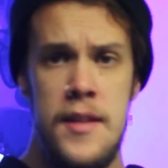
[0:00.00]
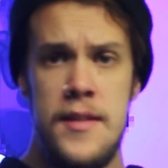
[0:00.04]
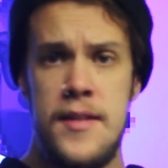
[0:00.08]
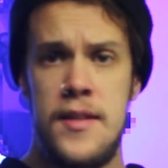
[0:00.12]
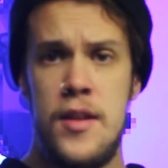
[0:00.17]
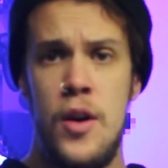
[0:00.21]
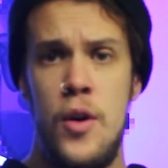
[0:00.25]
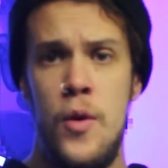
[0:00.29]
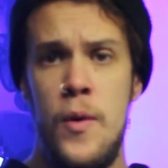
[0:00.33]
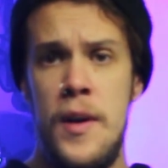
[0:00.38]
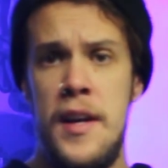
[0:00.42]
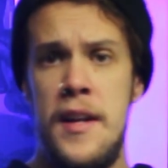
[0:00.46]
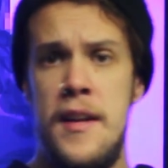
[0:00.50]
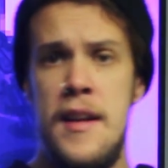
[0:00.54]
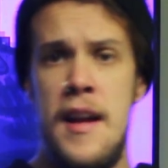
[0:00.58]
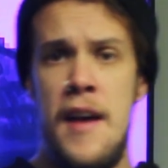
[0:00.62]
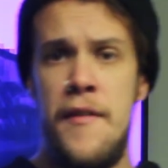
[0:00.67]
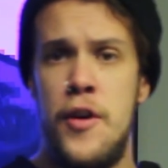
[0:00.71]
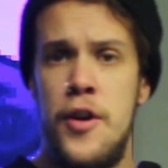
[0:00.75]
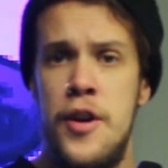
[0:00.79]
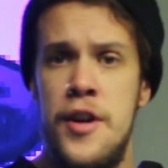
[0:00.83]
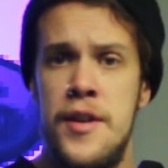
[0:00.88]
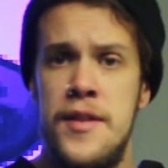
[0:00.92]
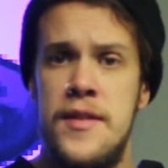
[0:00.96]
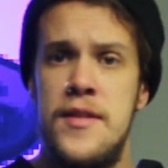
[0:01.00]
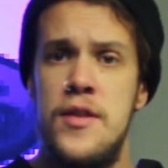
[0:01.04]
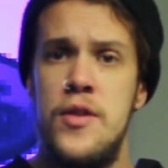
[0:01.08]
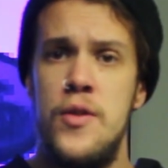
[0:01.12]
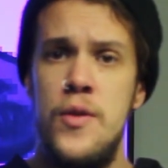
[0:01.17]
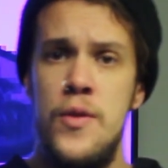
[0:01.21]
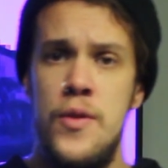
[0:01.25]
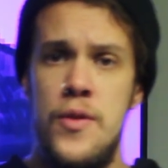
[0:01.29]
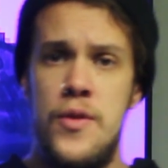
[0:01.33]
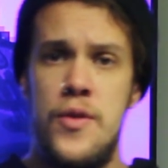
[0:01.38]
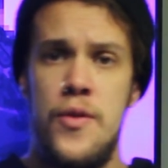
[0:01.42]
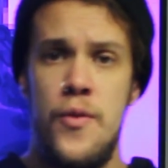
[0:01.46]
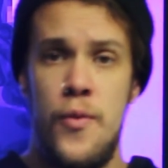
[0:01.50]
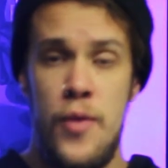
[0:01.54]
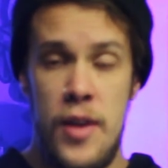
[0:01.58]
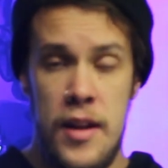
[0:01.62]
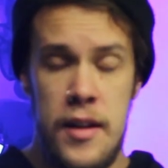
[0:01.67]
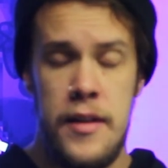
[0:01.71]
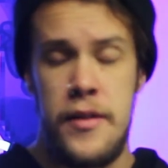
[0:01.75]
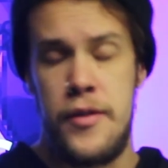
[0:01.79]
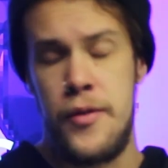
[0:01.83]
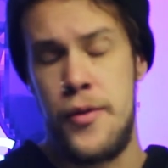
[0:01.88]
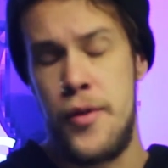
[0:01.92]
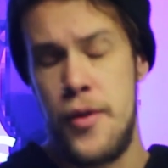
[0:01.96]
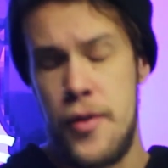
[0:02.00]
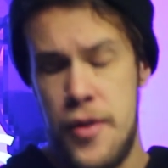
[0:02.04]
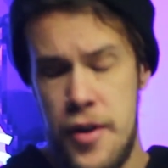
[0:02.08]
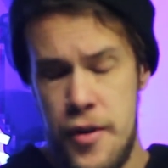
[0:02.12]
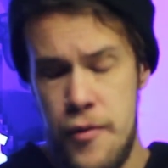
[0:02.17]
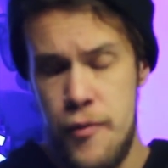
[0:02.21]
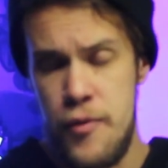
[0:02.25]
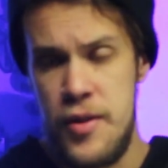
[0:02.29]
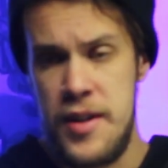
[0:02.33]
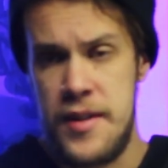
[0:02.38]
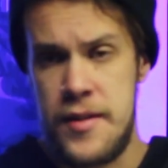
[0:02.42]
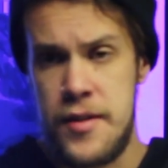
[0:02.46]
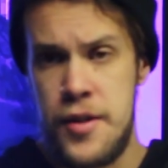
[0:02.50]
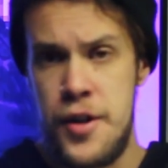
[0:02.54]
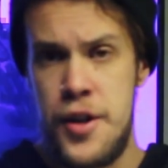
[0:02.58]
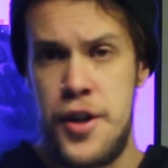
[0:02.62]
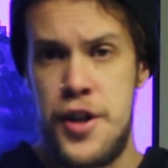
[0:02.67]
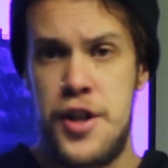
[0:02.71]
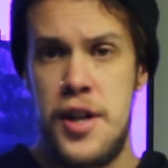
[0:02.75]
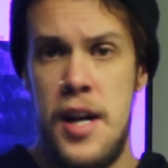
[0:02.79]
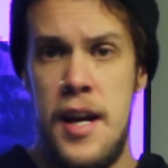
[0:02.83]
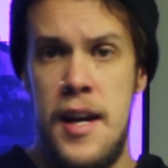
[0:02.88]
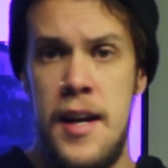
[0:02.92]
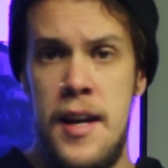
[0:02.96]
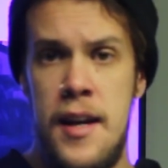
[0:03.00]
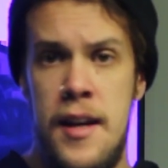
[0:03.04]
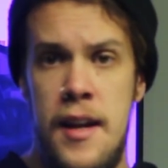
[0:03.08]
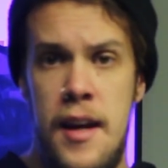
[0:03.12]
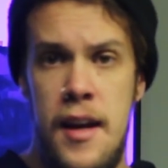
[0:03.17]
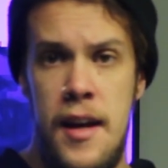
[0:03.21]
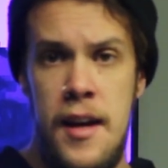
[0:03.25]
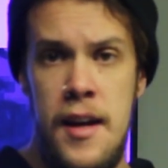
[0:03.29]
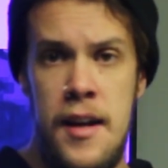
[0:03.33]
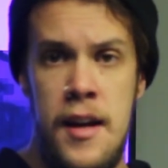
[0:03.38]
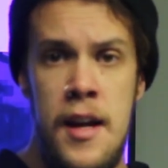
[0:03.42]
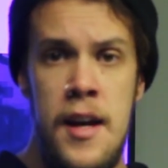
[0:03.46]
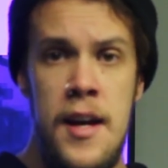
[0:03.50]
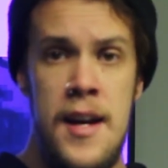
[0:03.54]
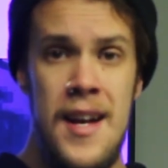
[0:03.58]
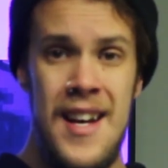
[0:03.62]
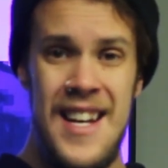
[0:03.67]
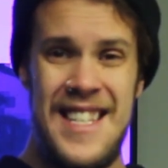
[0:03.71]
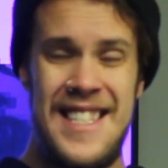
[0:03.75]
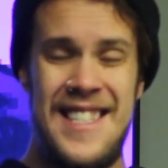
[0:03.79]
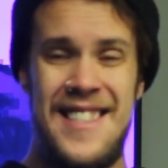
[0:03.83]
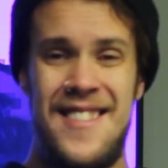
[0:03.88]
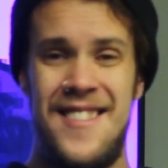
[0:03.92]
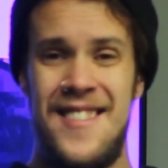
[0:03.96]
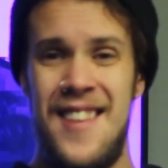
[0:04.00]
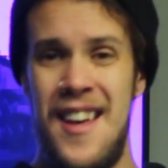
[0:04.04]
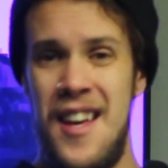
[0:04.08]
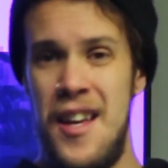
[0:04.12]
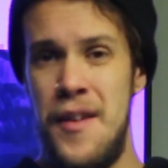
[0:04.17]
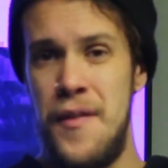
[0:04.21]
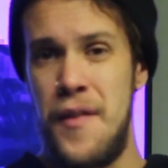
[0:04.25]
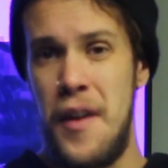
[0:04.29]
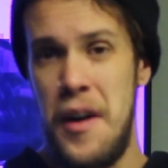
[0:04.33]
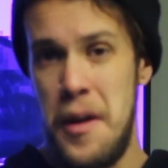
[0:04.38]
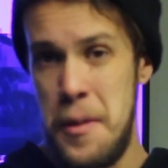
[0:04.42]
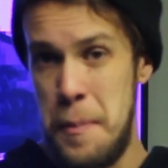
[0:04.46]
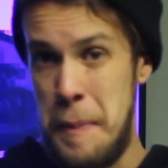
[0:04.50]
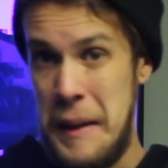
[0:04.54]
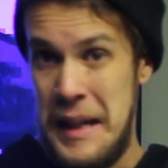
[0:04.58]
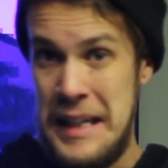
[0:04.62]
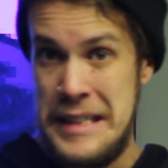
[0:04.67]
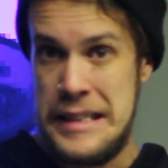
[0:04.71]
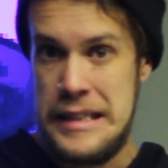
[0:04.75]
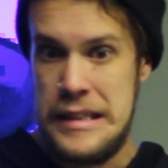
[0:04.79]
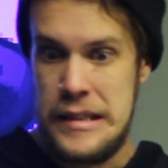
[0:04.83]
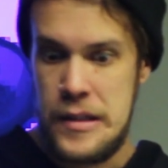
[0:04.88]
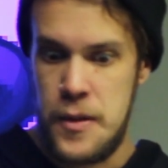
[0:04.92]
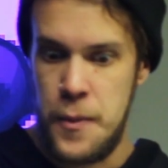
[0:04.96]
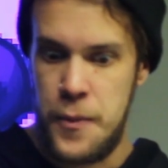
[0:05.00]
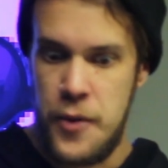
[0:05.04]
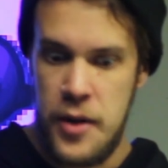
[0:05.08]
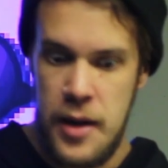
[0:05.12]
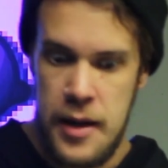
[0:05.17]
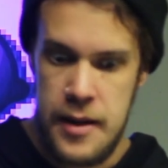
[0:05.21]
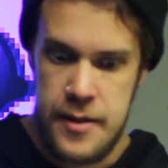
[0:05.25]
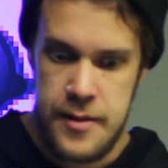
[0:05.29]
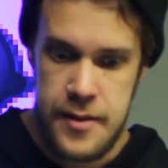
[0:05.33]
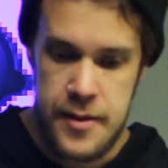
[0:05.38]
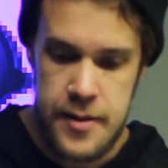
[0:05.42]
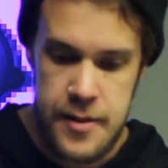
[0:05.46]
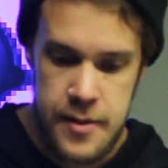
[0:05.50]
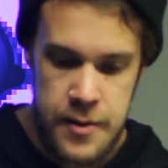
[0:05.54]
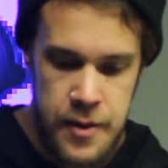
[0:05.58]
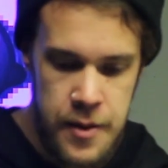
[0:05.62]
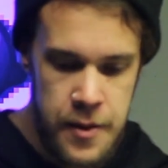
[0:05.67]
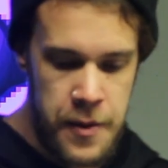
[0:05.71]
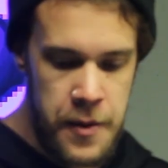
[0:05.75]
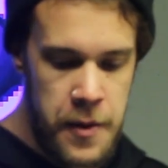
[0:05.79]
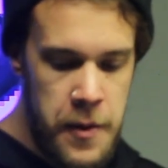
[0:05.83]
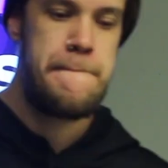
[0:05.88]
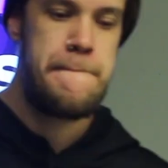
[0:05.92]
So it never hurts to really do your research and save unpleasant surprises.